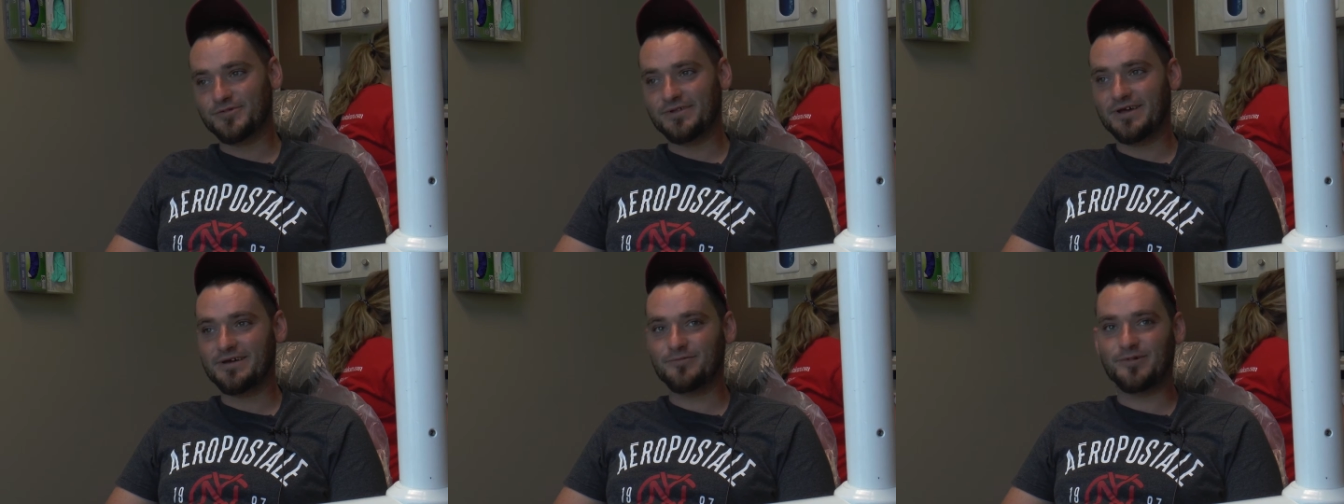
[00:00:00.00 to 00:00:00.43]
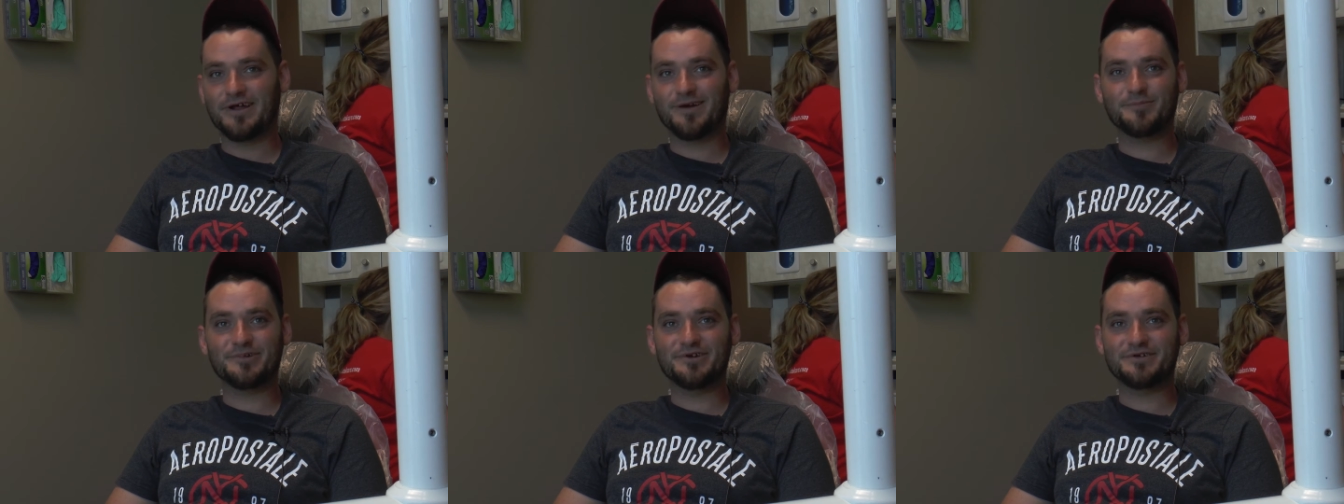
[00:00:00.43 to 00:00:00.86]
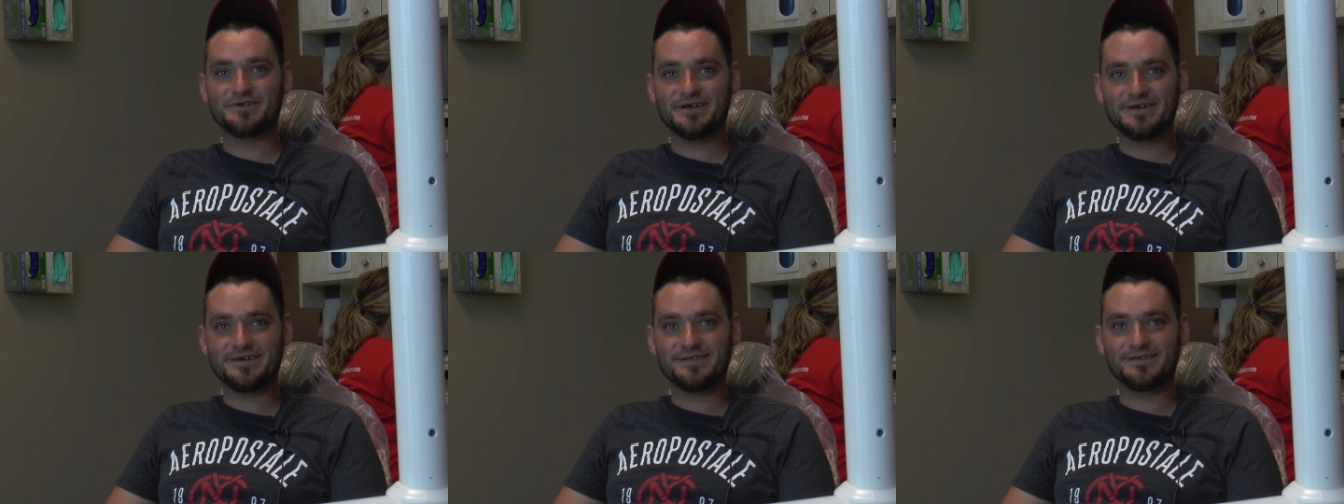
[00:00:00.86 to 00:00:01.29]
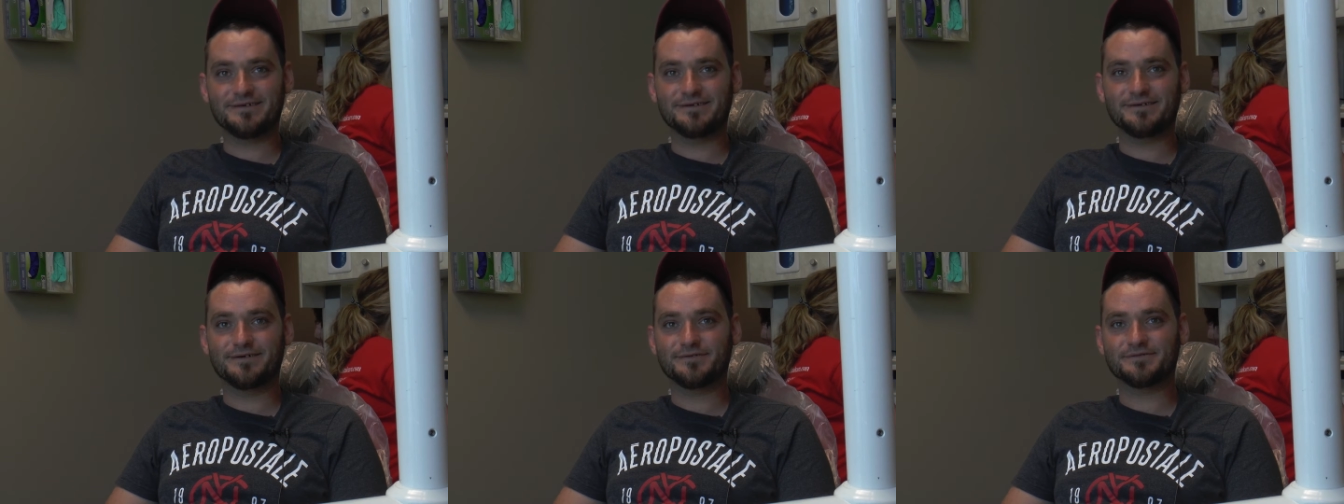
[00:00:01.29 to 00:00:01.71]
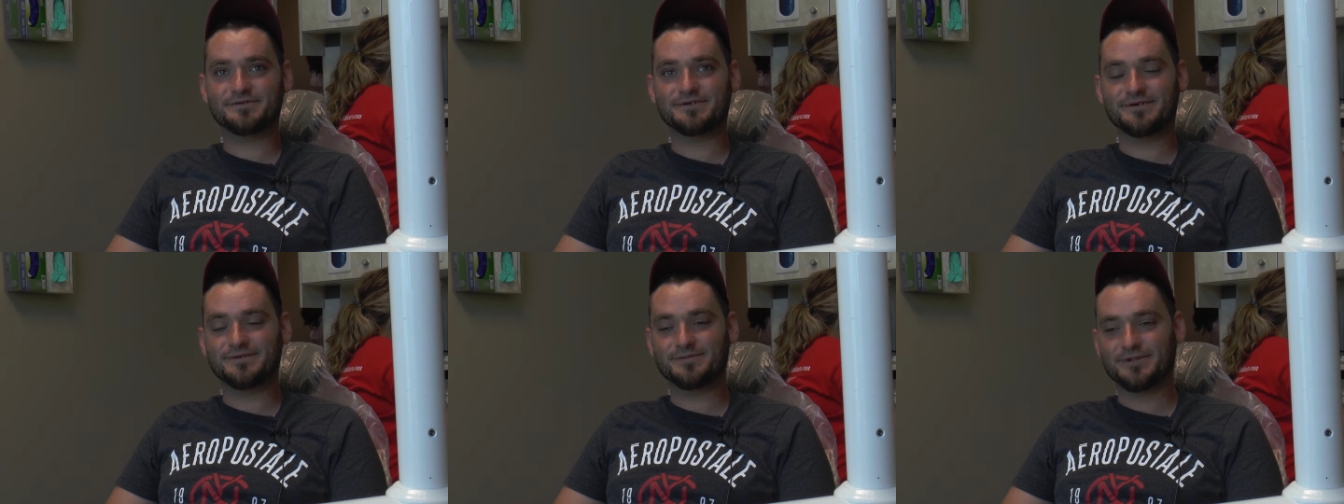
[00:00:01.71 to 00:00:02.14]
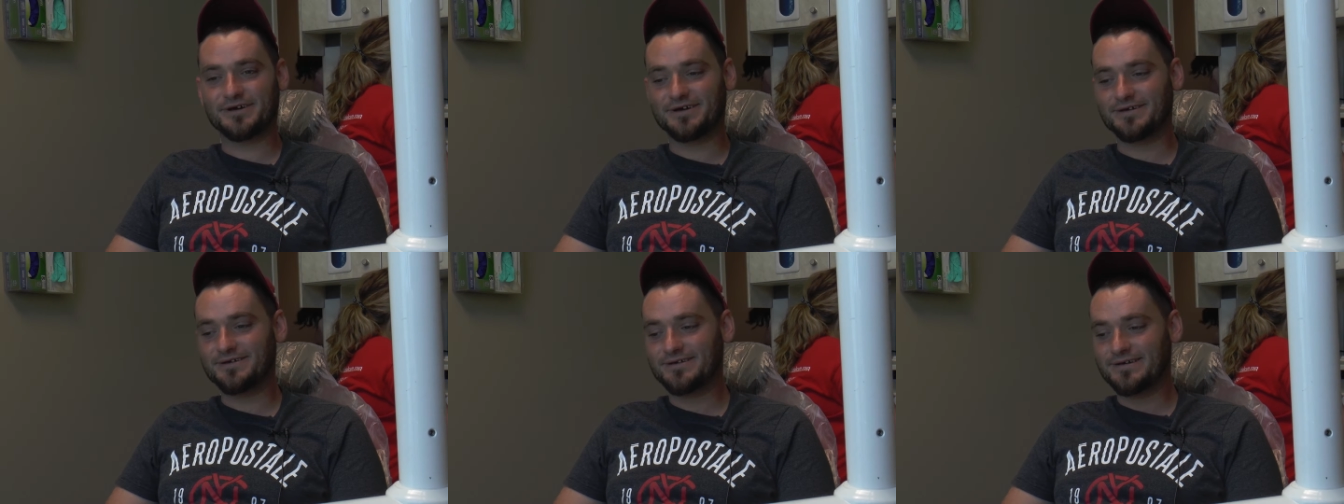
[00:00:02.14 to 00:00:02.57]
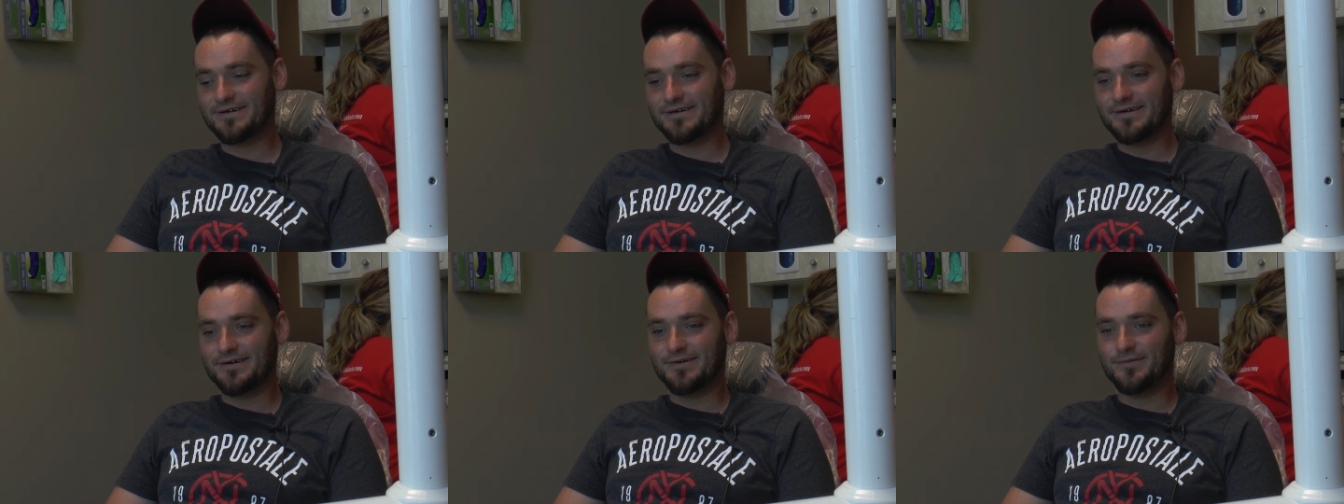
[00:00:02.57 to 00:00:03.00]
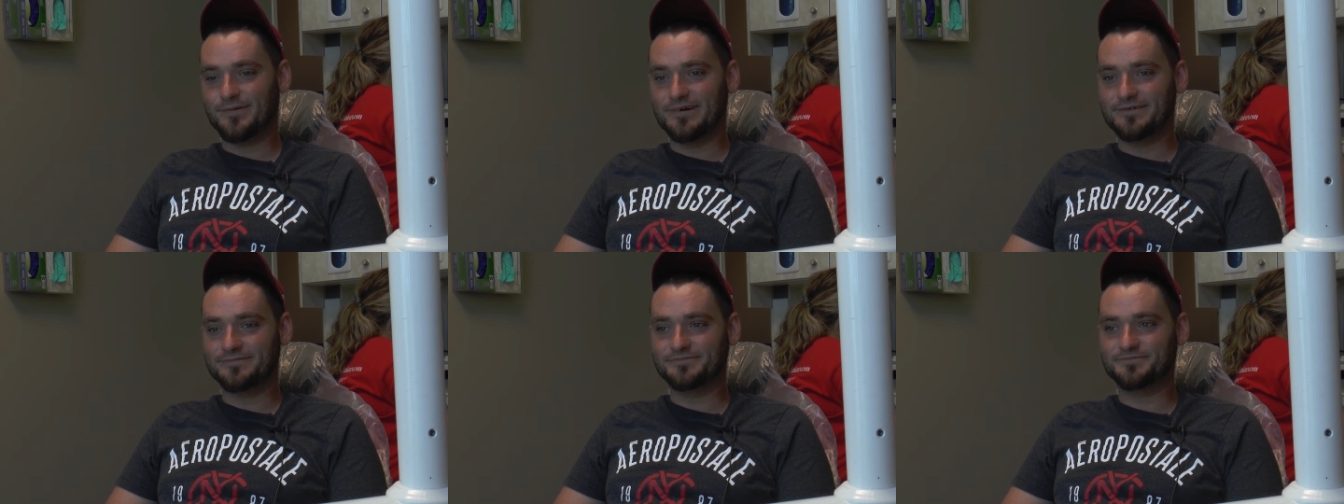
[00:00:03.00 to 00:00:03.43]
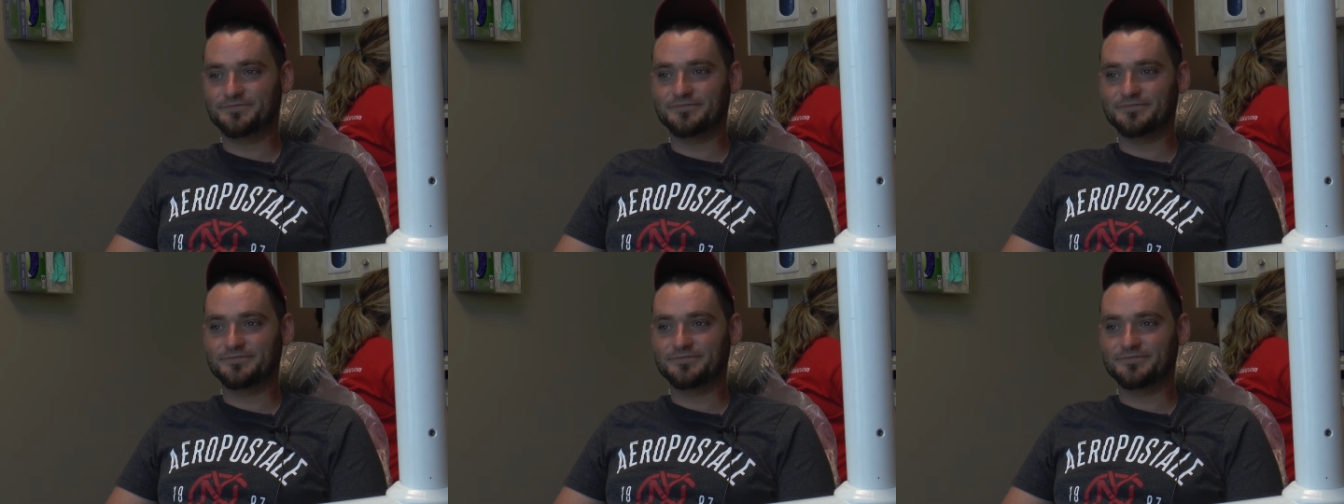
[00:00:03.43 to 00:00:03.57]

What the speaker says: Dad, what happened to your teeth? So I'm like, well,